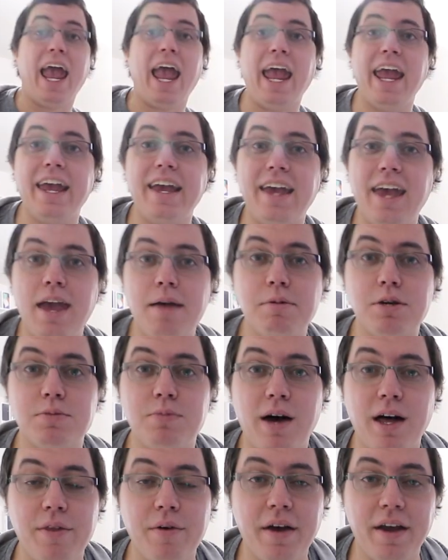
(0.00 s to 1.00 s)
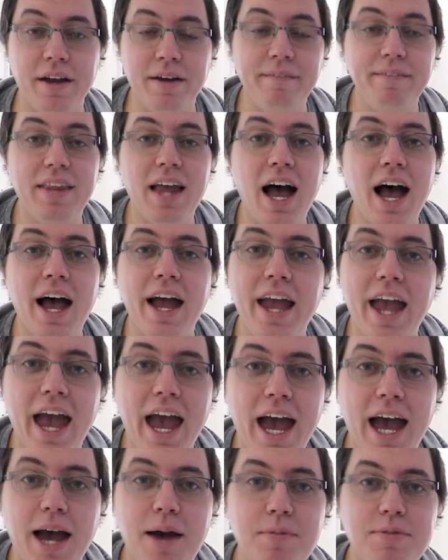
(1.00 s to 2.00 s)
hate cables, by the way. I
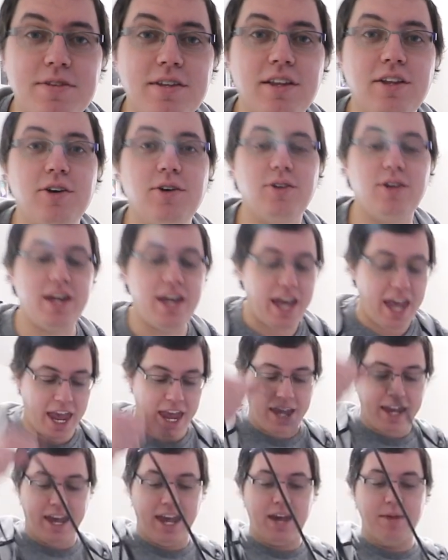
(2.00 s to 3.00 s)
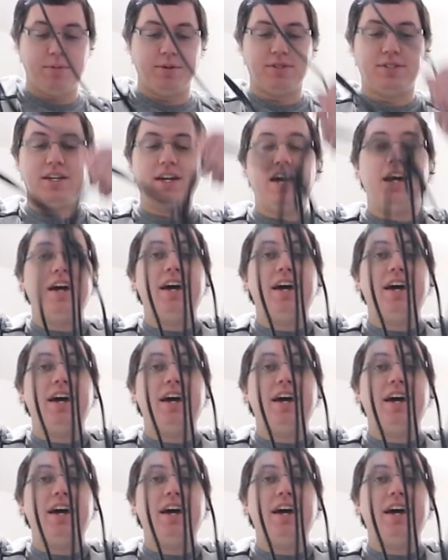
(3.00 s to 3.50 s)
absolutely hate cables.